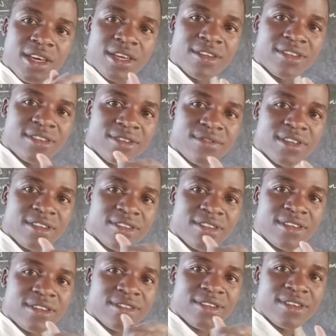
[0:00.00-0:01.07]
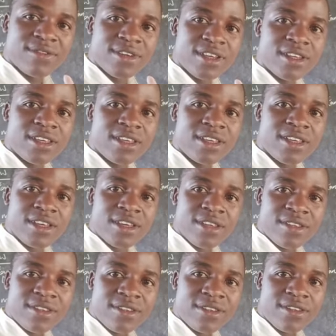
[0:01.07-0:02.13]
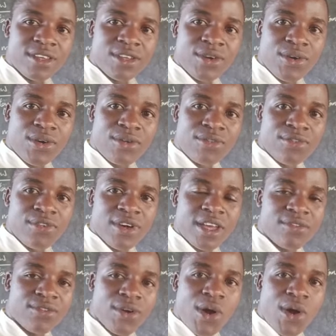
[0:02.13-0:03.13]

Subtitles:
876705